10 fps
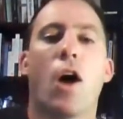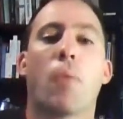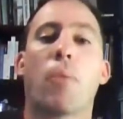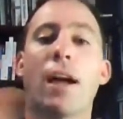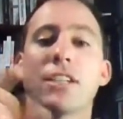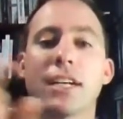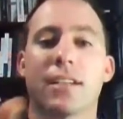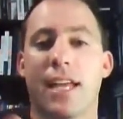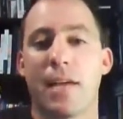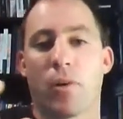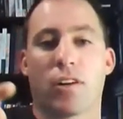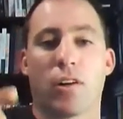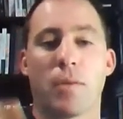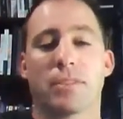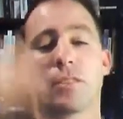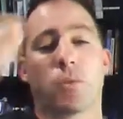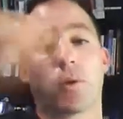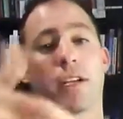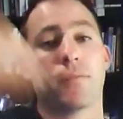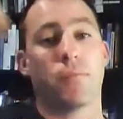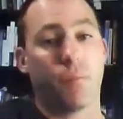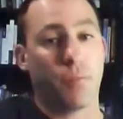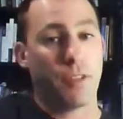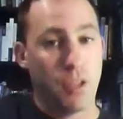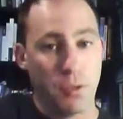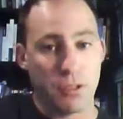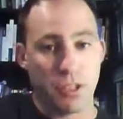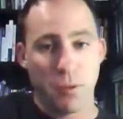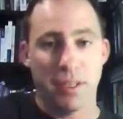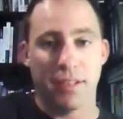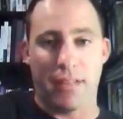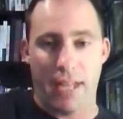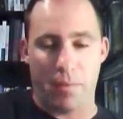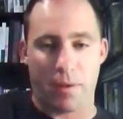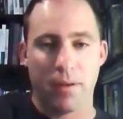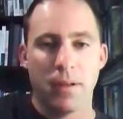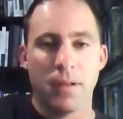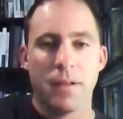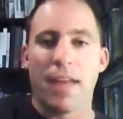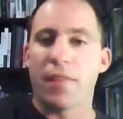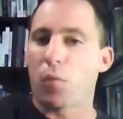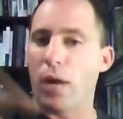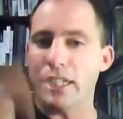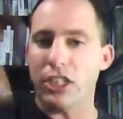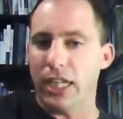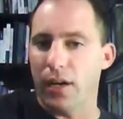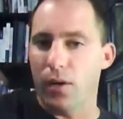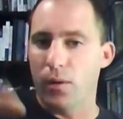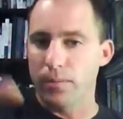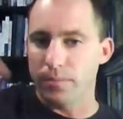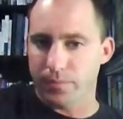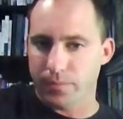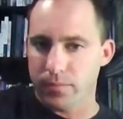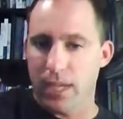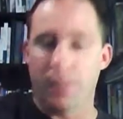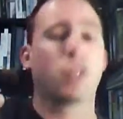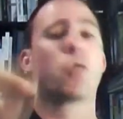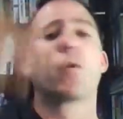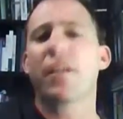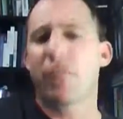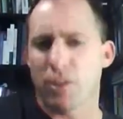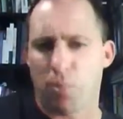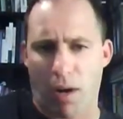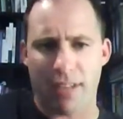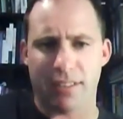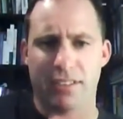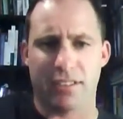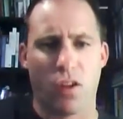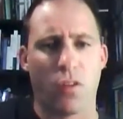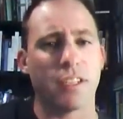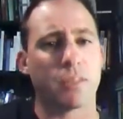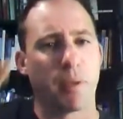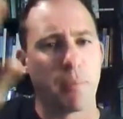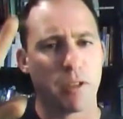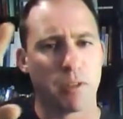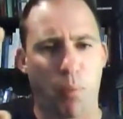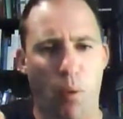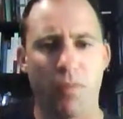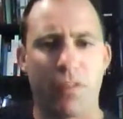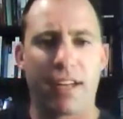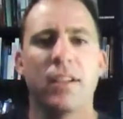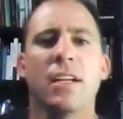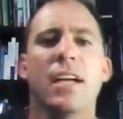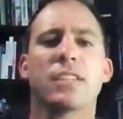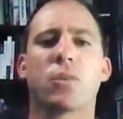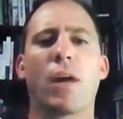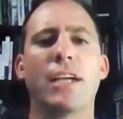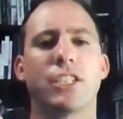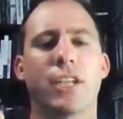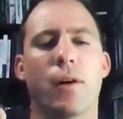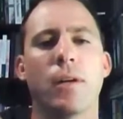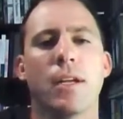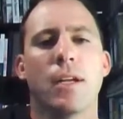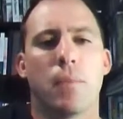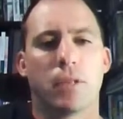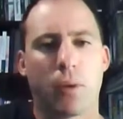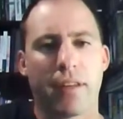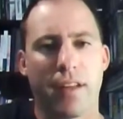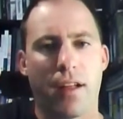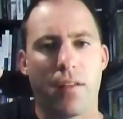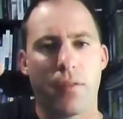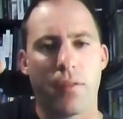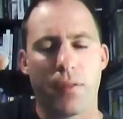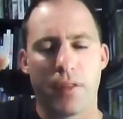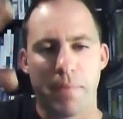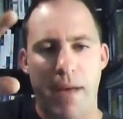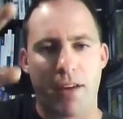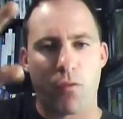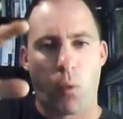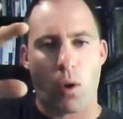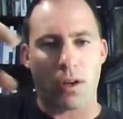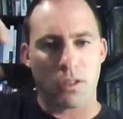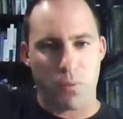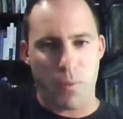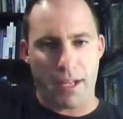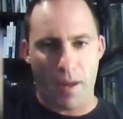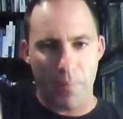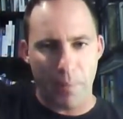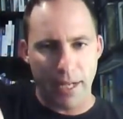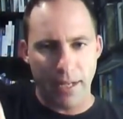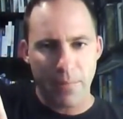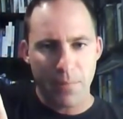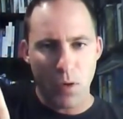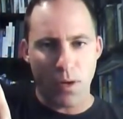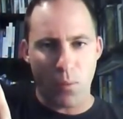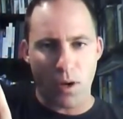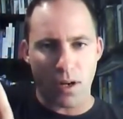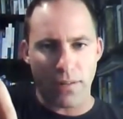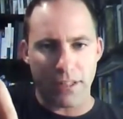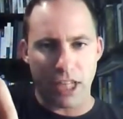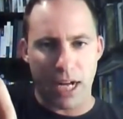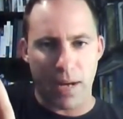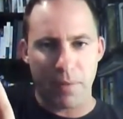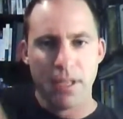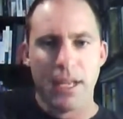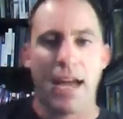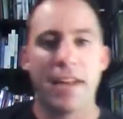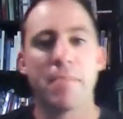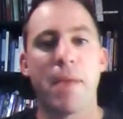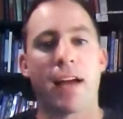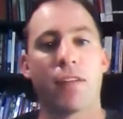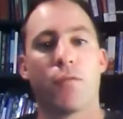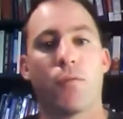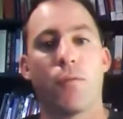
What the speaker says: A project labor agreement says we're going to use union labor, and the ratio and the grievance process and all this, but the most important thing is a ratio between the amount of workers from the company who can work on the job and the amount of